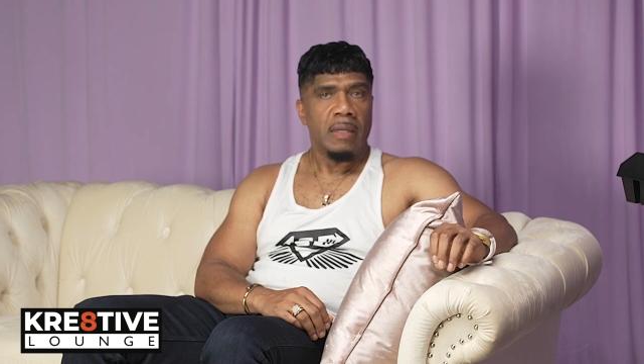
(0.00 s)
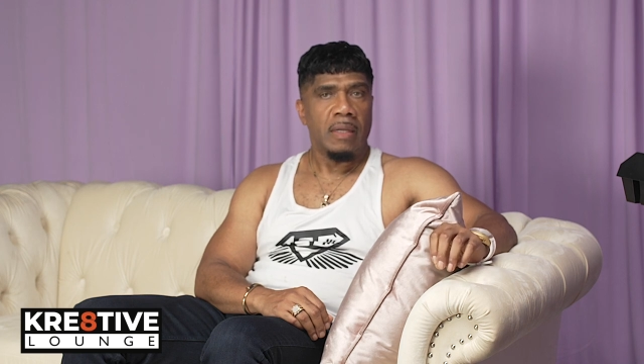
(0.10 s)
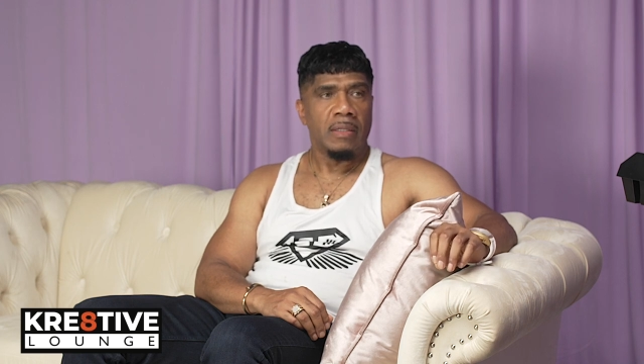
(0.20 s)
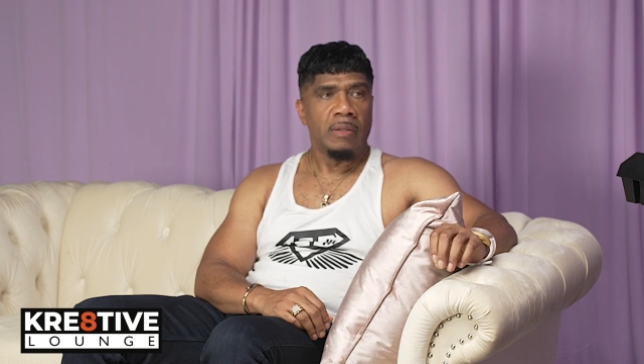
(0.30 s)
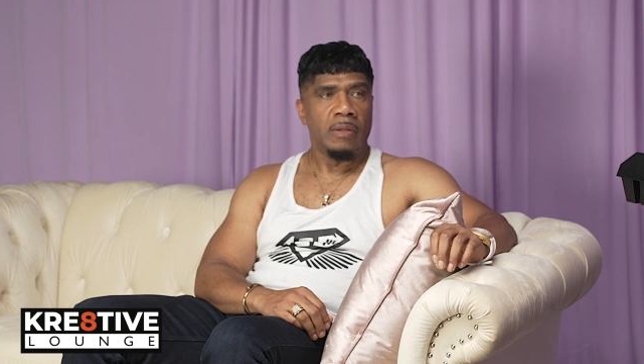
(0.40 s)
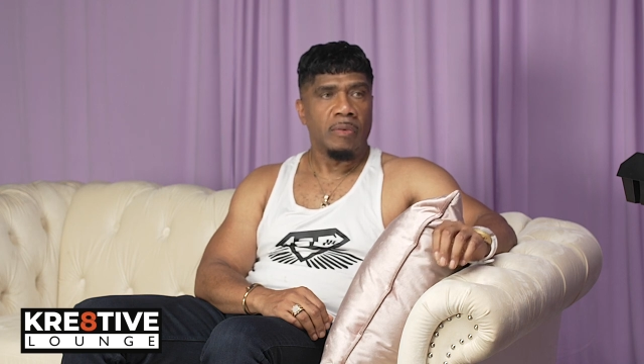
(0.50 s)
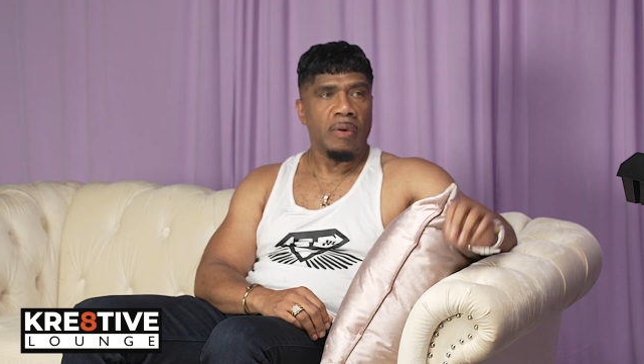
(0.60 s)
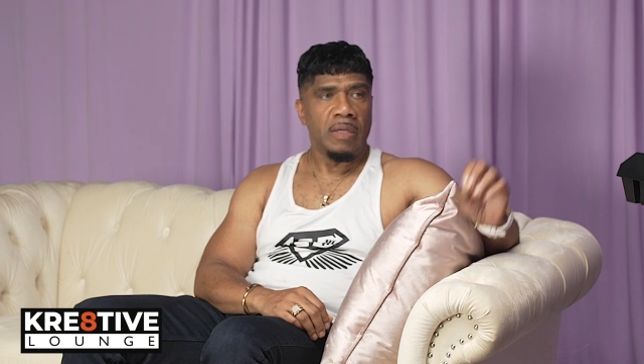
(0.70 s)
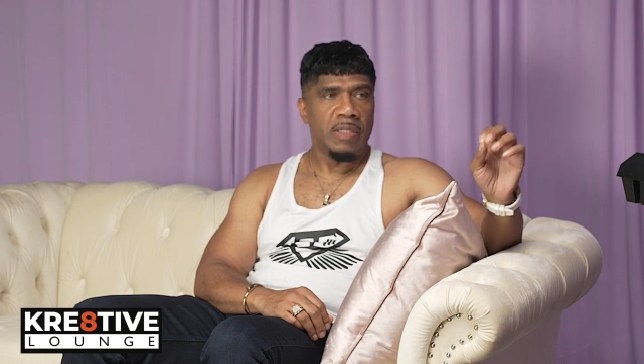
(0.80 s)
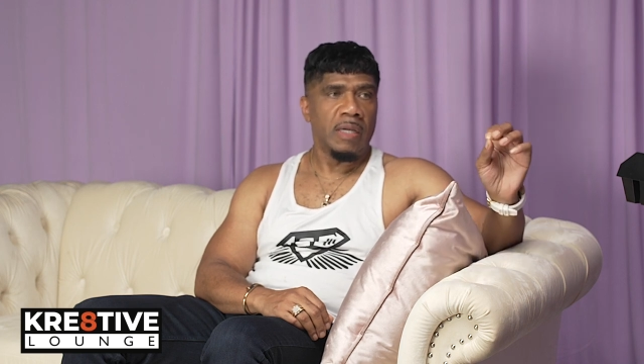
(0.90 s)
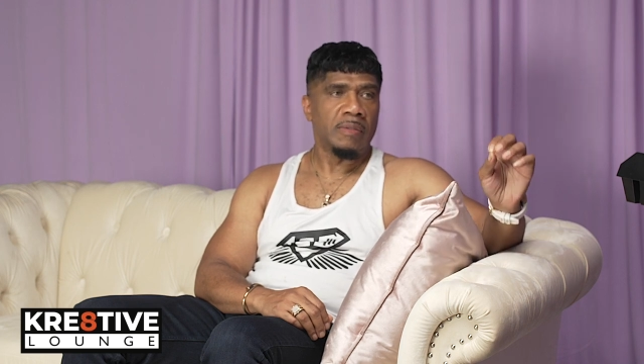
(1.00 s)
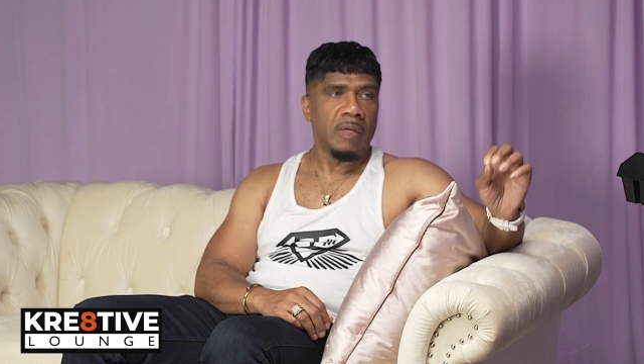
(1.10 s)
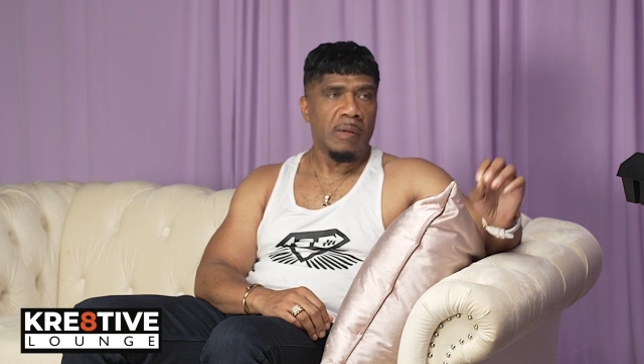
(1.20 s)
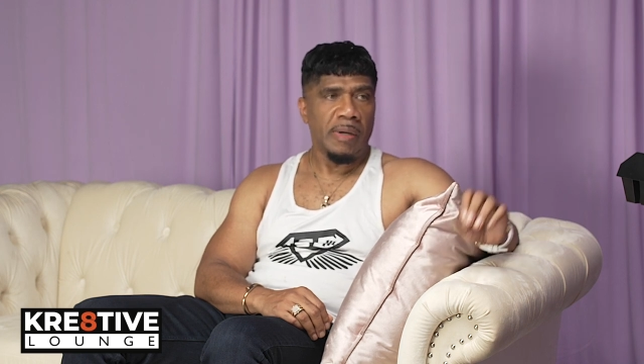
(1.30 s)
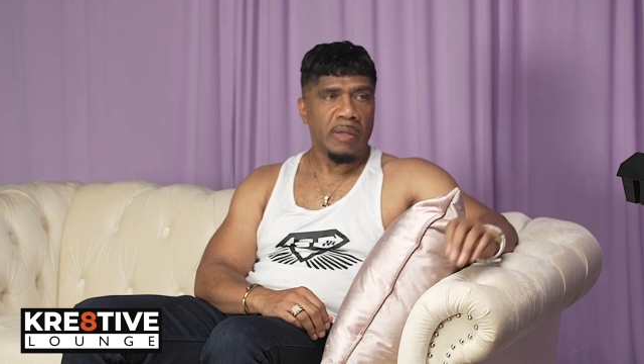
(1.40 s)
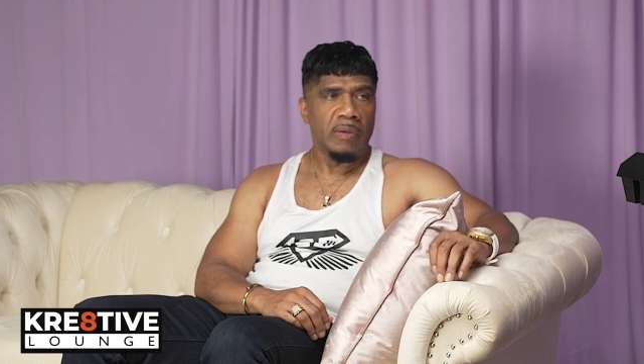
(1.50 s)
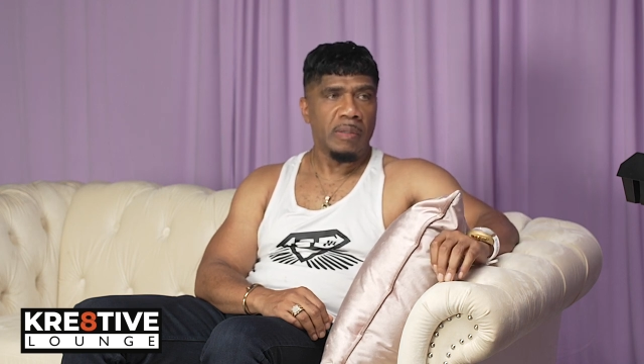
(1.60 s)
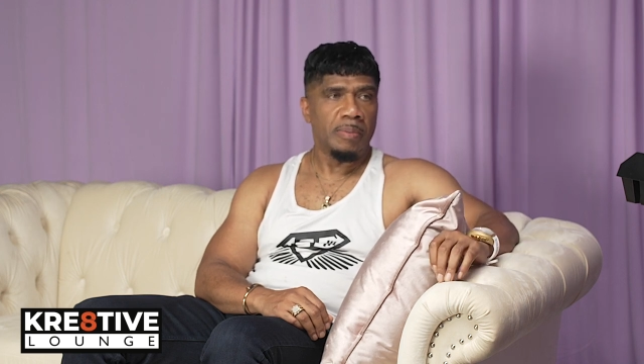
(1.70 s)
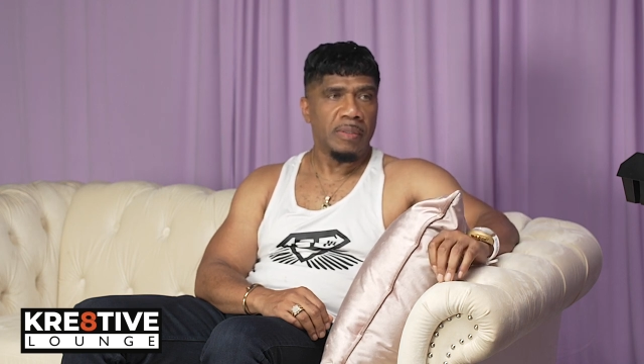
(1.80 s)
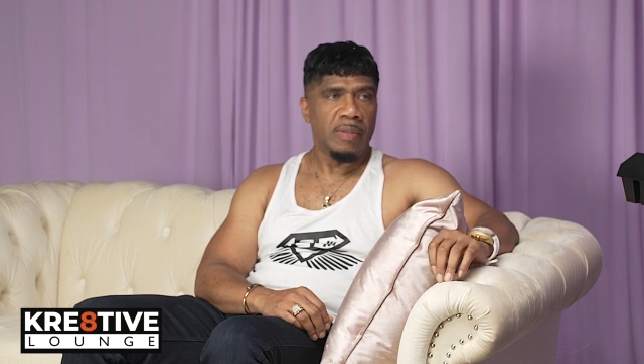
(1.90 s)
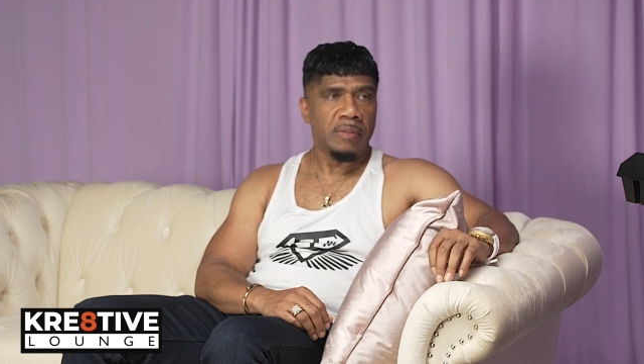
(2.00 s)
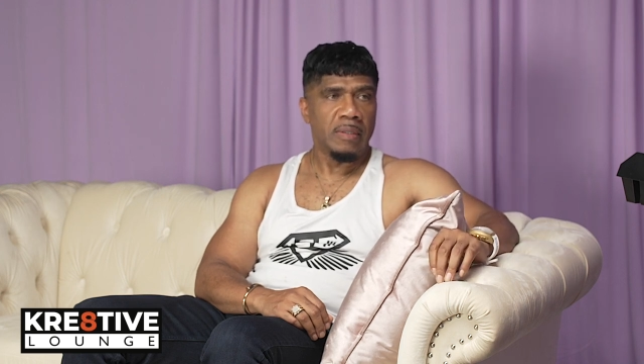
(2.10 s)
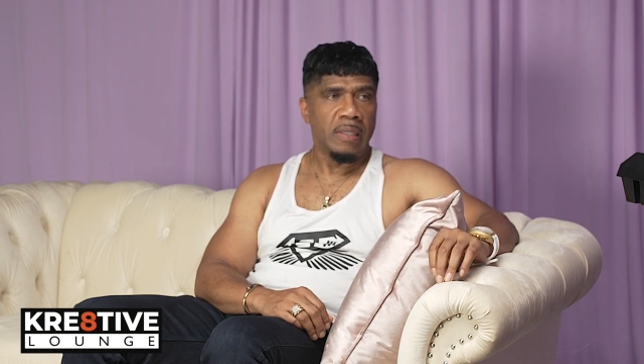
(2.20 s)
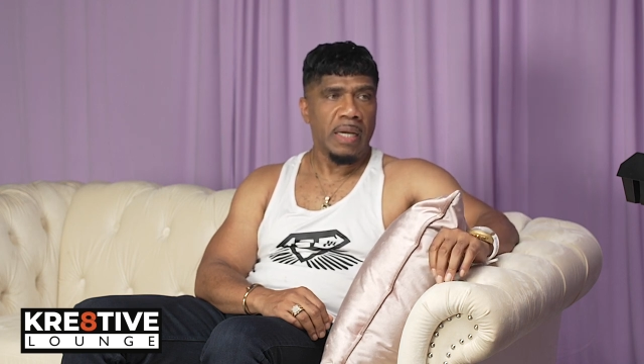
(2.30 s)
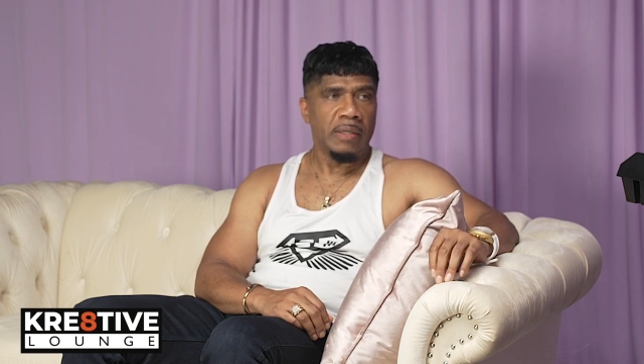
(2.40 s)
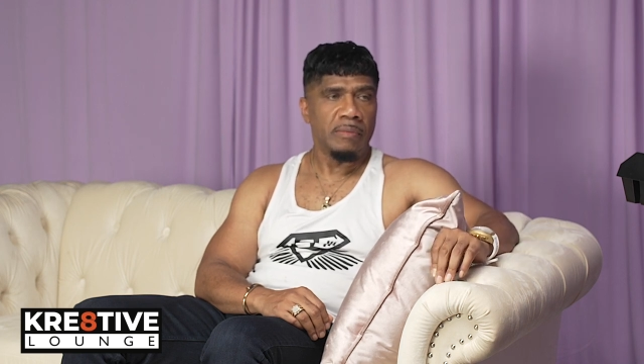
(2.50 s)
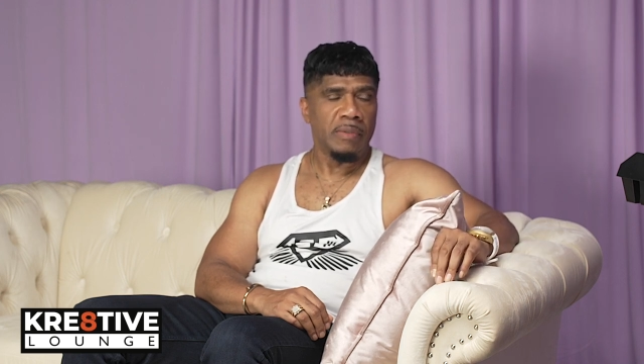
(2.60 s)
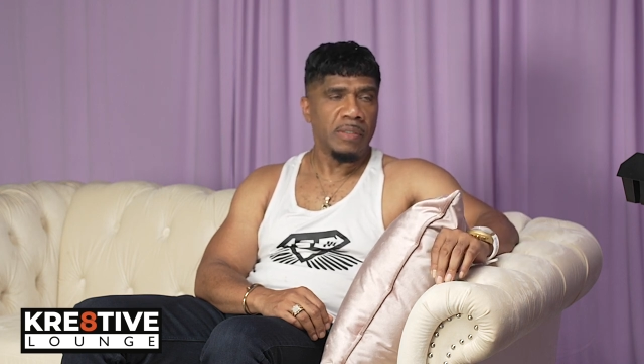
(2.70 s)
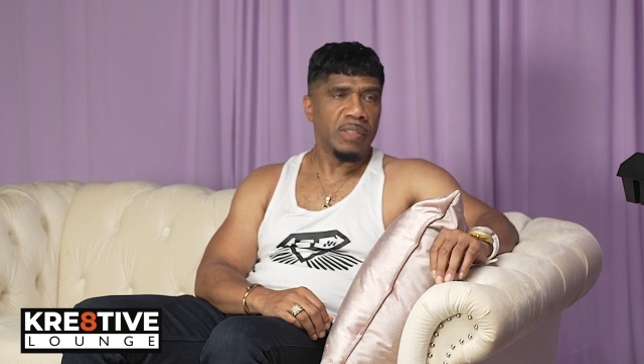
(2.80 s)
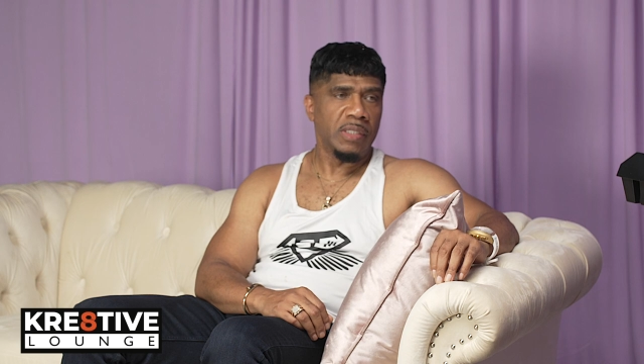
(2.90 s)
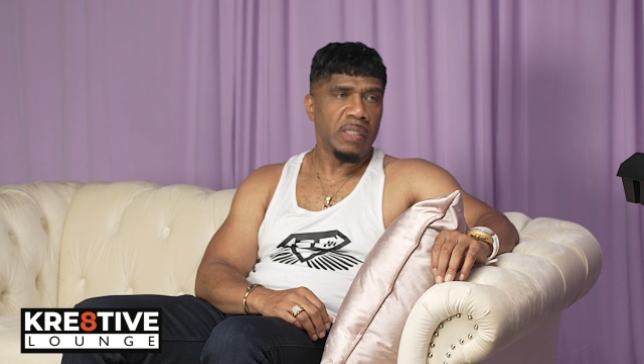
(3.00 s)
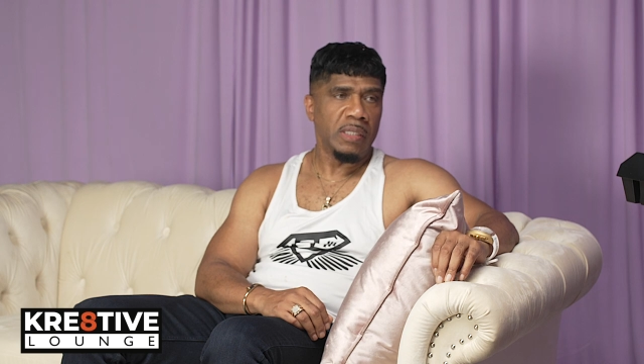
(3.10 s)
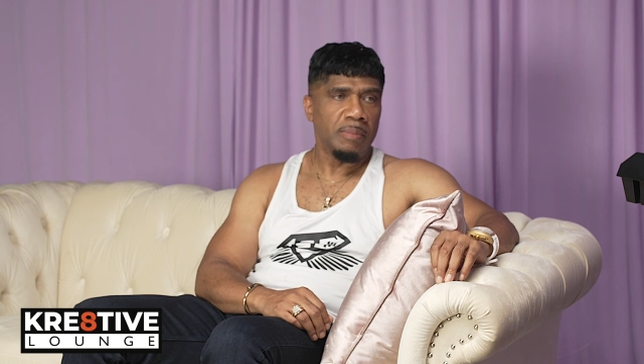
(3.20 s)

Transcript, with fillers: and you know the great James Carmichael, he produced Lionel Richie and